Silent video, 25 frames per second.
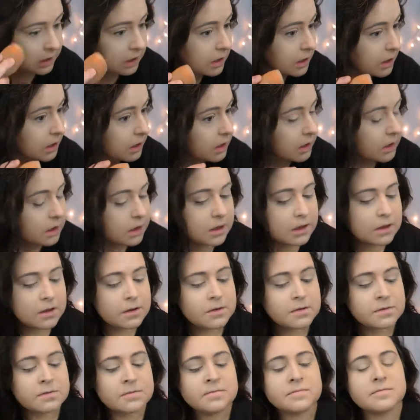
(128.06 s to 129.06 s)

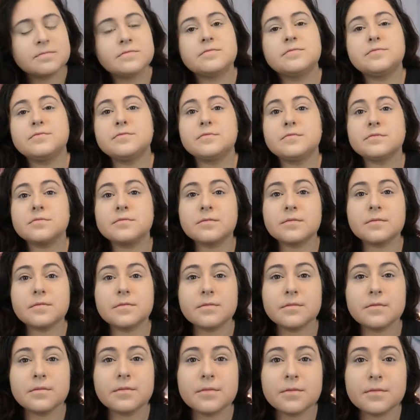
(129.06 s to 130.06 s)

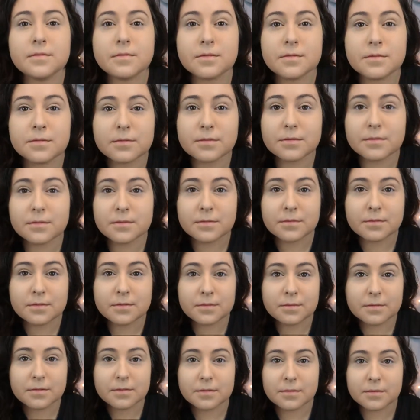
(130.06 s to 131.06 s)

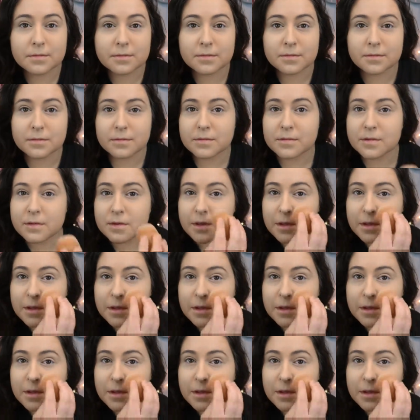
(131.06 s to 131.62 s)
Nothing is said.